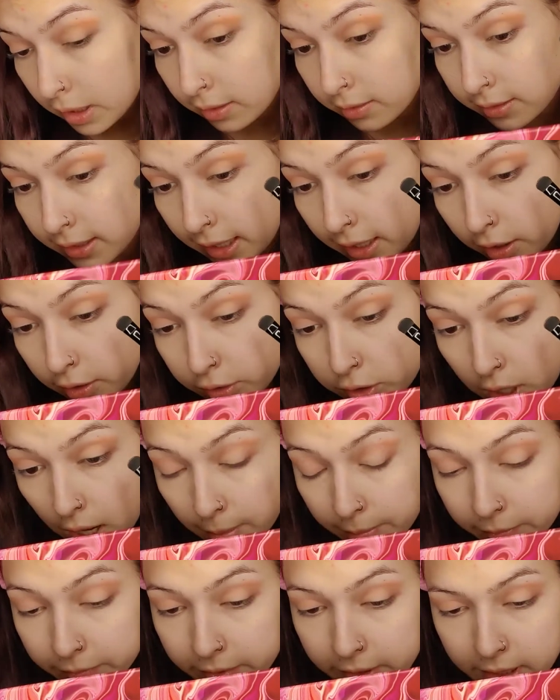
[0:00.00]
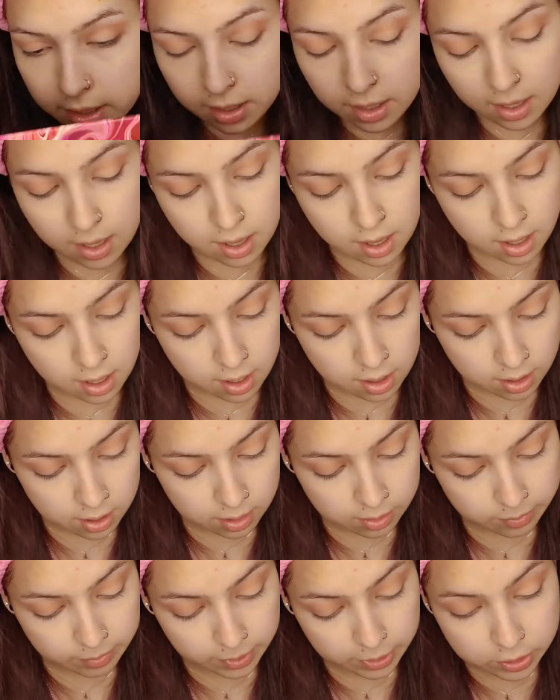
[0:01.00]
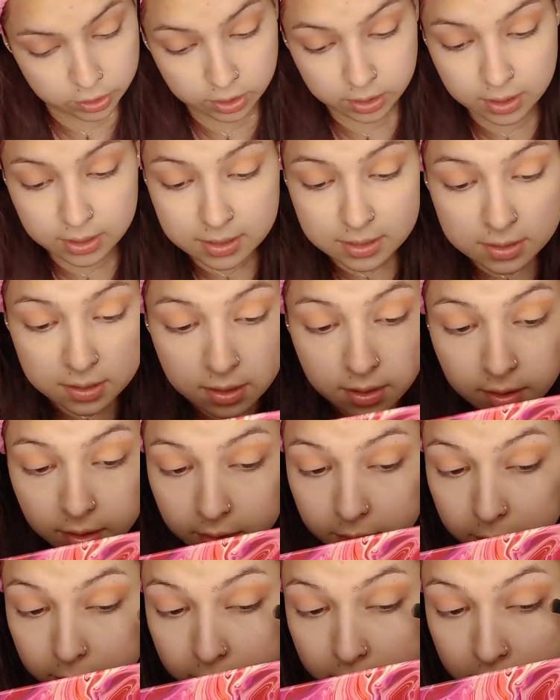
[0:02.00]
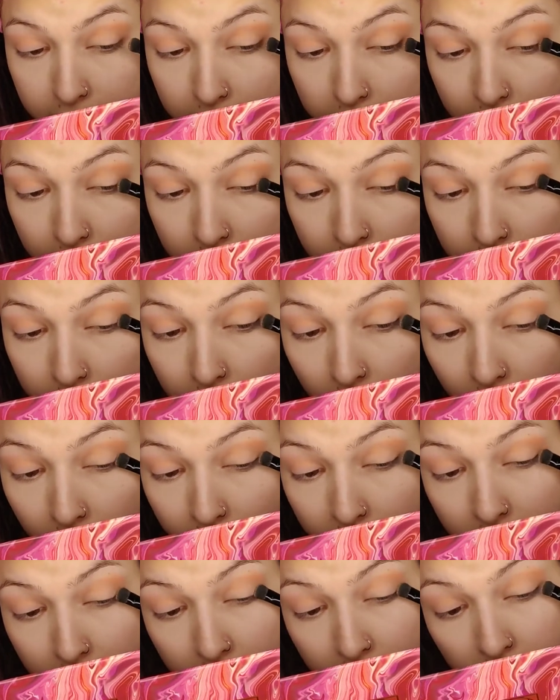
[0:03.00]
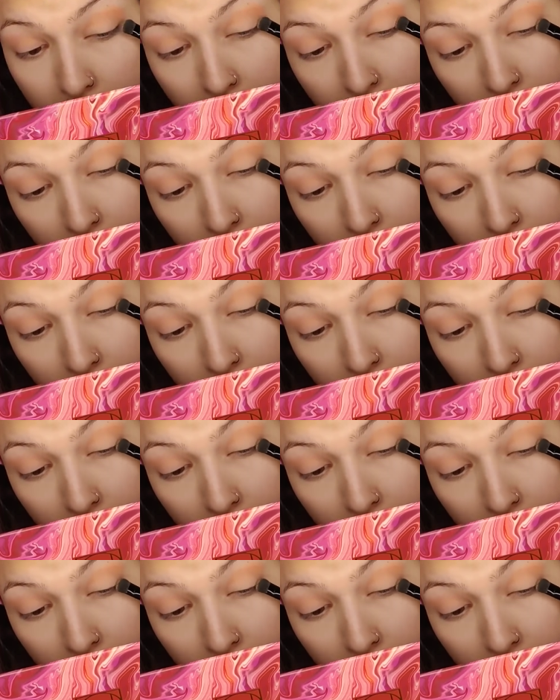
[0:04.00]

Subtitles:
going to lay on top of it and make sure that it's completely covered.